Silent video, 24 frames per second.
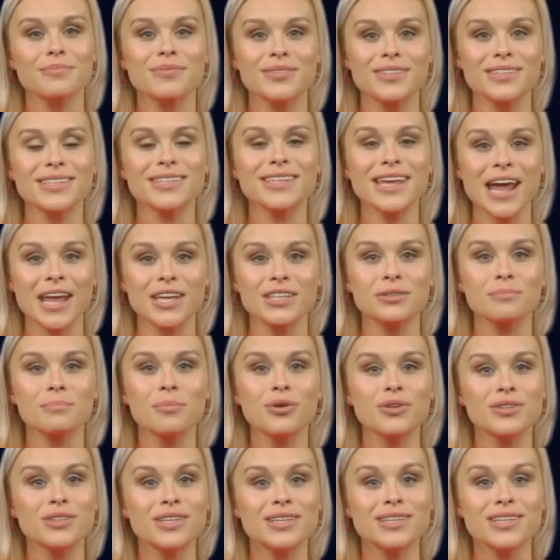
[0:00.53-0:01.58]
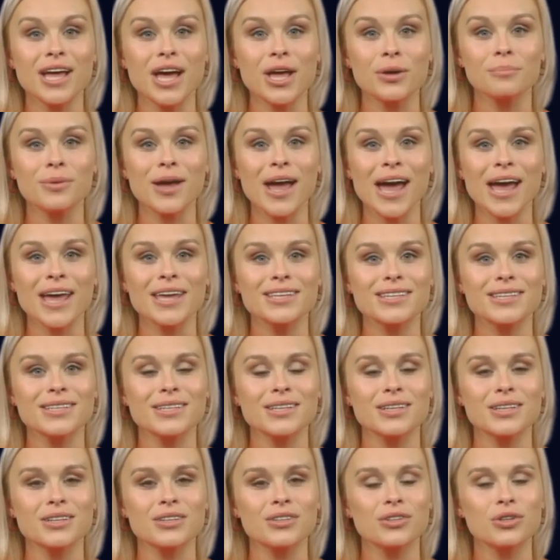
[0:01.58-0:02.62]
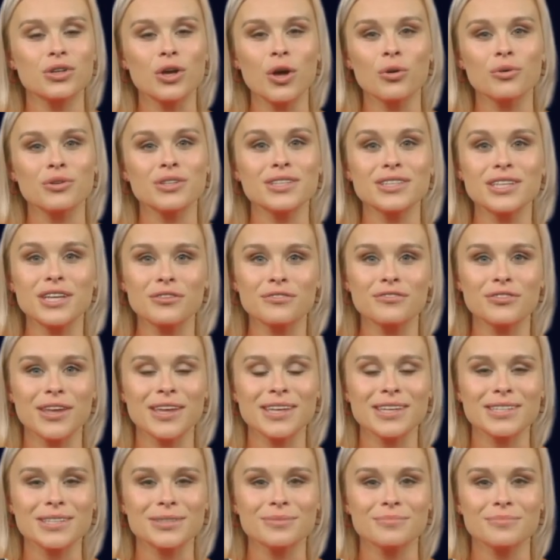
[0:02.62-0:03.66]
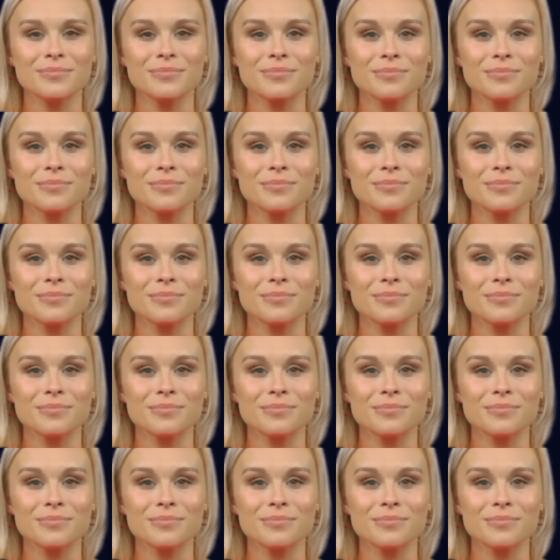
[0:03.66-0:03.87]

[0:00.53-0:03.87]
SaaS versus iPaaS. Know the difference.